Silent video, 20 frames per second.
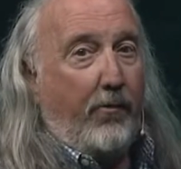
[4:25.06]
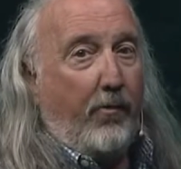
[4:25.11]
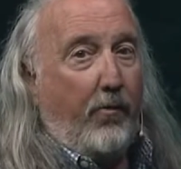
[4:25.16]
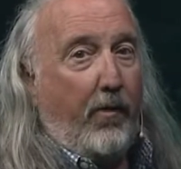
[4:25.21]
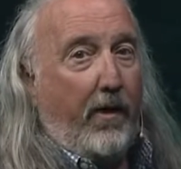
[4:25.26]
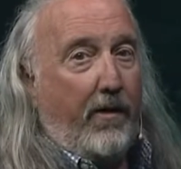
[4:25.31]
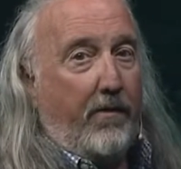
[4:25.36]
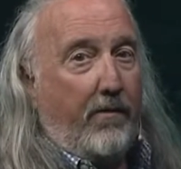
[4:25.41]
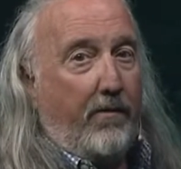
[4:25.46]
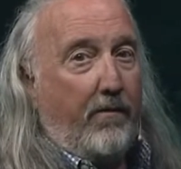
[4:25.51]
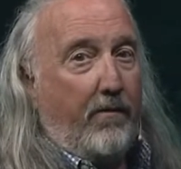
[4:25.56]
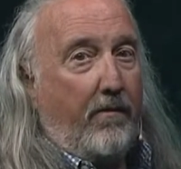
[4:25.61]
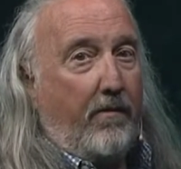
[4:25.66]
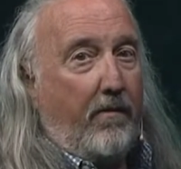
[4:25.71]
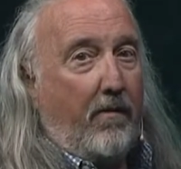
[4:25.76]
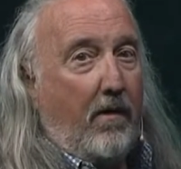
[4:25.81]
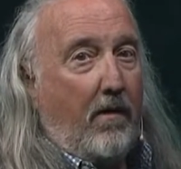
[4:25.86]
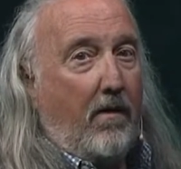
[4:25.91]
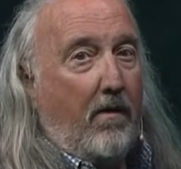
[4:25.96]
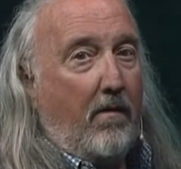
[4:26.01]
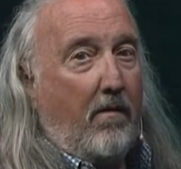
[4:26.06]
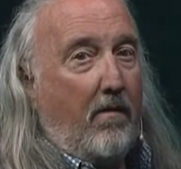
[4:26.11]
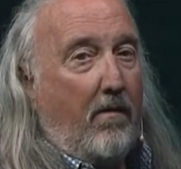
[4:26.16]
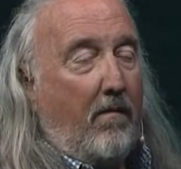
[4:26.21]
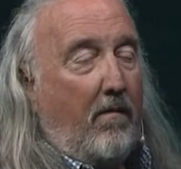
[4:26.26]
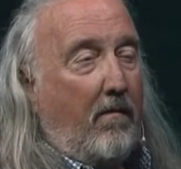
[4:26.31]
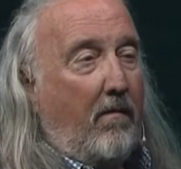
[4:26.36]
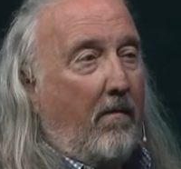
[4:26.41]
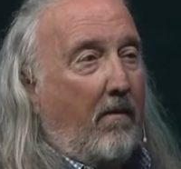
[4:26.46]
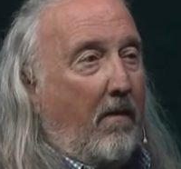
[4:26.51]
the record,
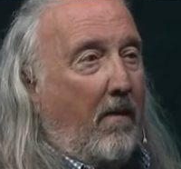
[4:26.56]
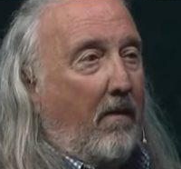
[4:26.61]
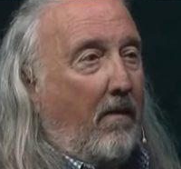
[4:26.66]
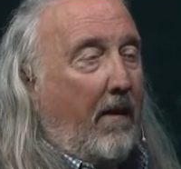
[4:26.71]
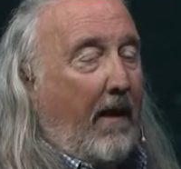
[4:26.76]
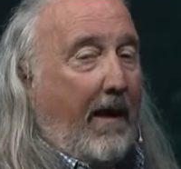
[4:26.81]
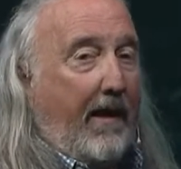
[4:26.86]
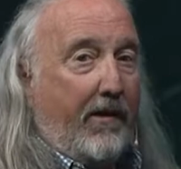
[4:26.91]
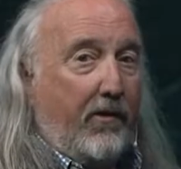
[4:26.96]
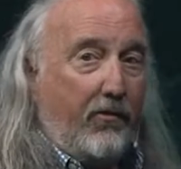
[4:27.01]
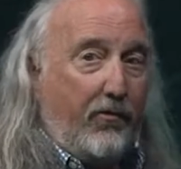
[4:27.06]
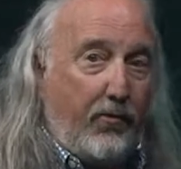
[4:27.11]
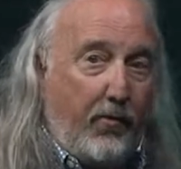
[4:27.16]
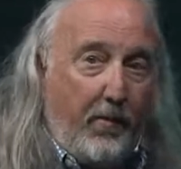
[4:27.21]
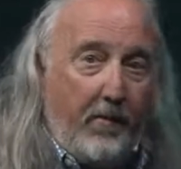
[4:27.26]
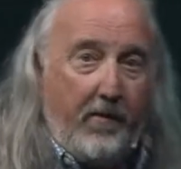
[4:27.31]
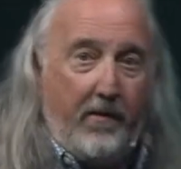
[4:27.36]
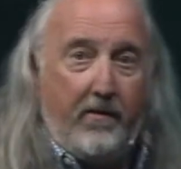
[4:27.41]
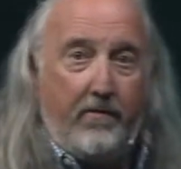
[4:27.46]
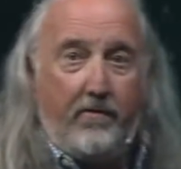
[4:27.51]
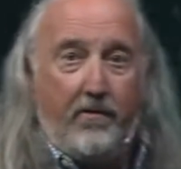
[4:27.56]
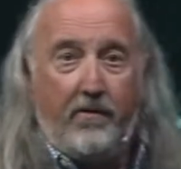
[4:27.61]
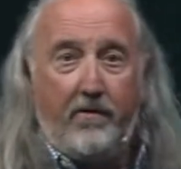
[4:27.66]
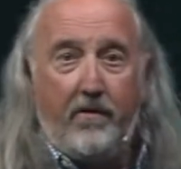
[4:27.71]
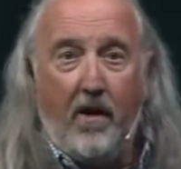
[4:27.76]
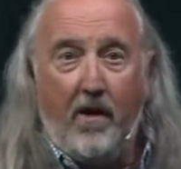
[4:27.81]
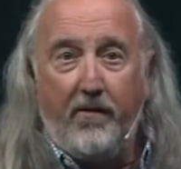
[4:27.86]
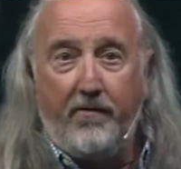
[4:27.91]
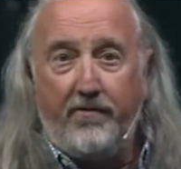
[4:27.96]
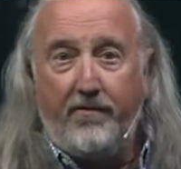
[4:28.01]
I contributed to
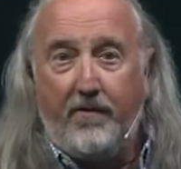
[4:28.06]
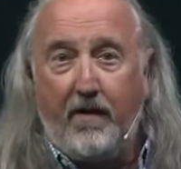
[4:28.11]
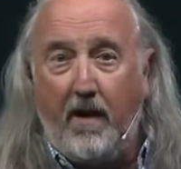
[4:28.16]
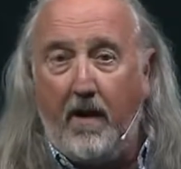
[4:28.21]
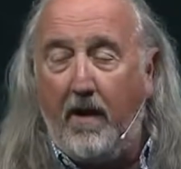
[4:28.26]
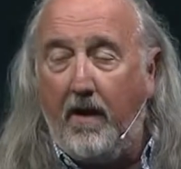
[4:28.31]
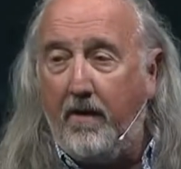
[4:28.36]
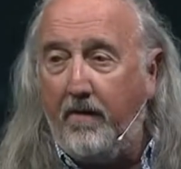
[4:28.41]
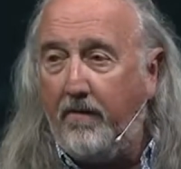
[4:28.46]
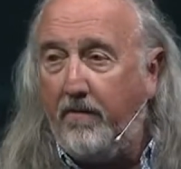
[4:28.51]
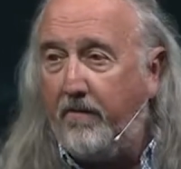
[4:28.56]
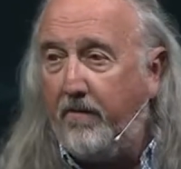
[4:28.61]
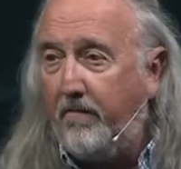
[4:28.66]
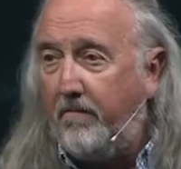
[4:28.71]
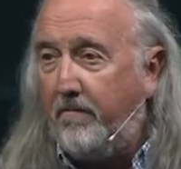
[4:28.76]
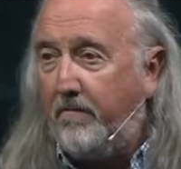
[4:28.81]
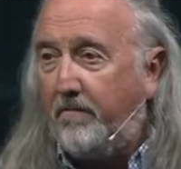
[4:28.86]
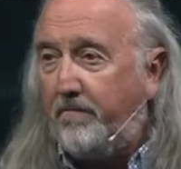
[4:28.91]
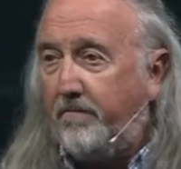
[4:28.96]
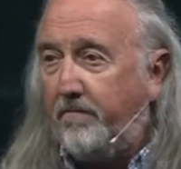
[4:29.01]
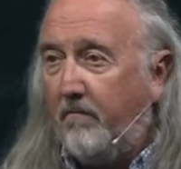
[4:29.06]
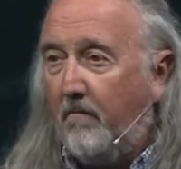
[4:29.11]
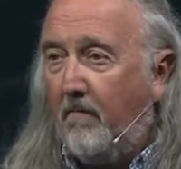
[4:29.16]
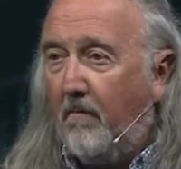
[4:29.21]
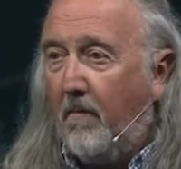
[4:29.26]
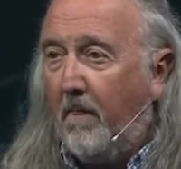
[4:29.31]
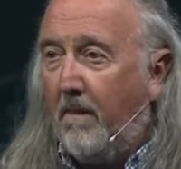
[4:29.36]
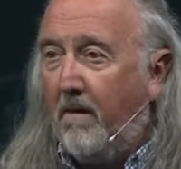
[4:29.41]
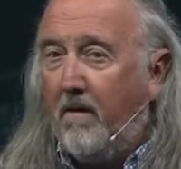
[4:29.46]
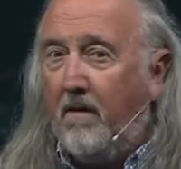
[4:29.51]
Donna's tithe
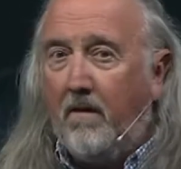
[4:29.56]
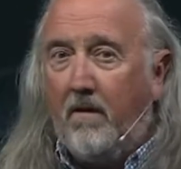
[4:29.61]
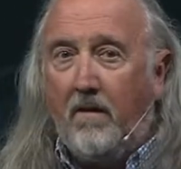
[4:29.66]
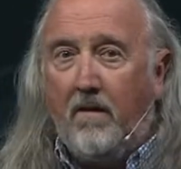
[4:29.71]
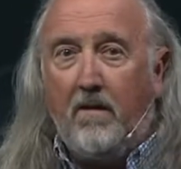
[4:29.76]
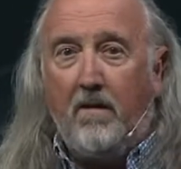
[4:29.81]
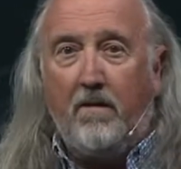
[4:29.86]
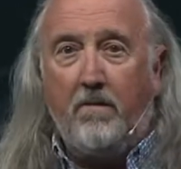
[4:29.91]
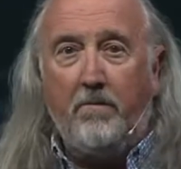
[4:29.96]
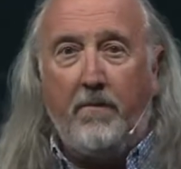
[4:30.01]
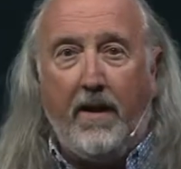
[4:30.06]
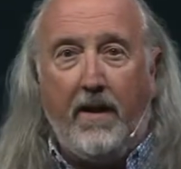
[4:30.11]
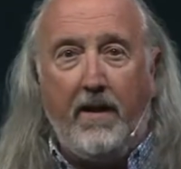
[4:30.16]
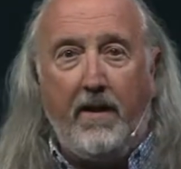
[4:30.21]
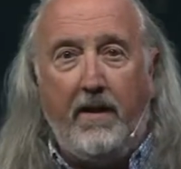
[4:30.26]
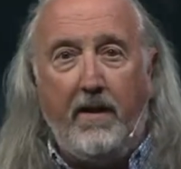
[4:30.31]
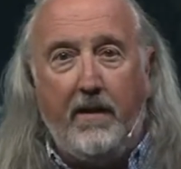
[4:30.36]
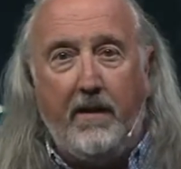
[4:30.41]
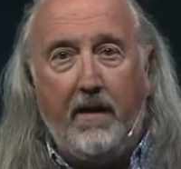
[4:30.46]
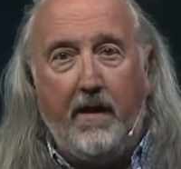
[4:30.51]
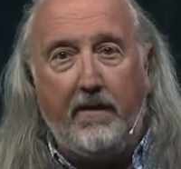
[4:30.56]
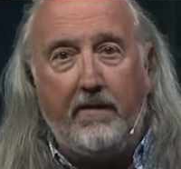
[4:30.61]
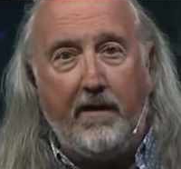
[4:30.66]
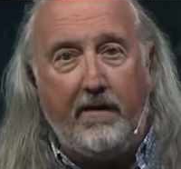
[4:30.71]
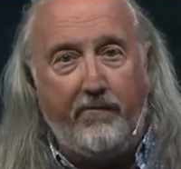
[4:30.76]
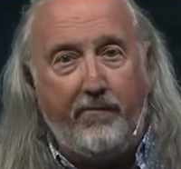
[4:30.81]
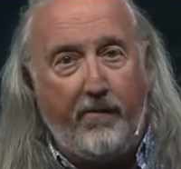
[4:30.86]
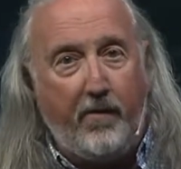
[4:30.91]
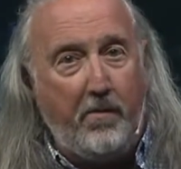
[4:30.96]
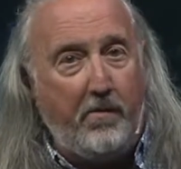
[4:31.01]
by eating at that
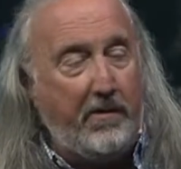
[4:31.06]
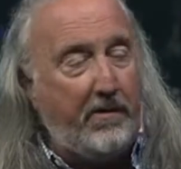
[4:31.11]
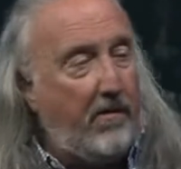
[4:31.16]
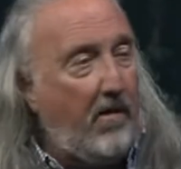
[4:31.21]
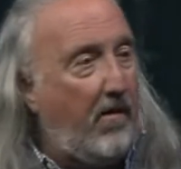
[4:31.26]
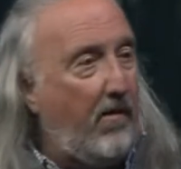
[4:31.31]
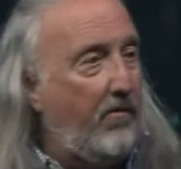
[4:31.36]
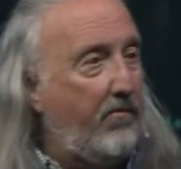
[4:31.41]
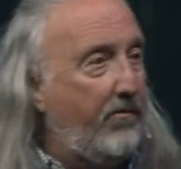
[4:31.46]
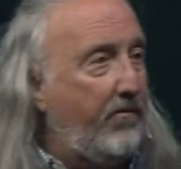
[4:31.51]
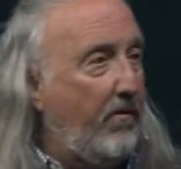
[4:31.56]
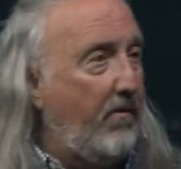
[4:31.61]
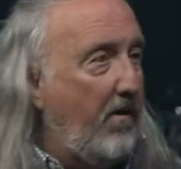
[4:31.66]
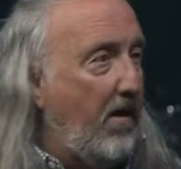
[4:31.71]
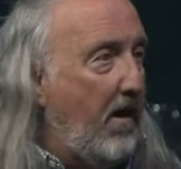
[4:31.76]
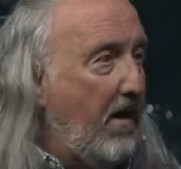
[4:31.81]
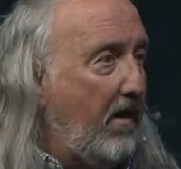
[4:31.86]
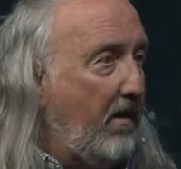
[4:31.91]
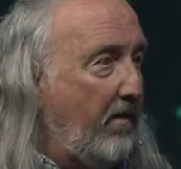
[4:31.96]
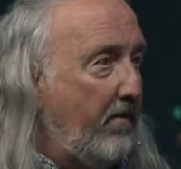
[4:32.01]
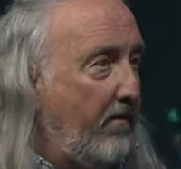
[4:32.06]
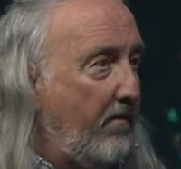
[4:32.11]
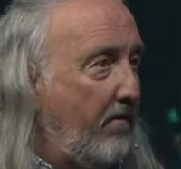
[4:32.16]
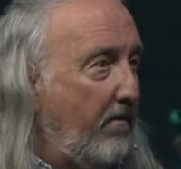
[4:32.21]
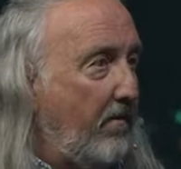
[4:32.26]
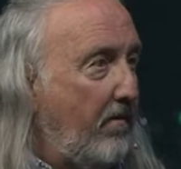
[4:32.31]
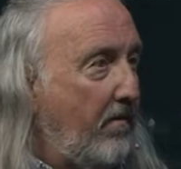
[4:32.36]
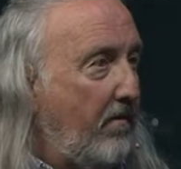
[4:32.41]
very McDonald's on Highland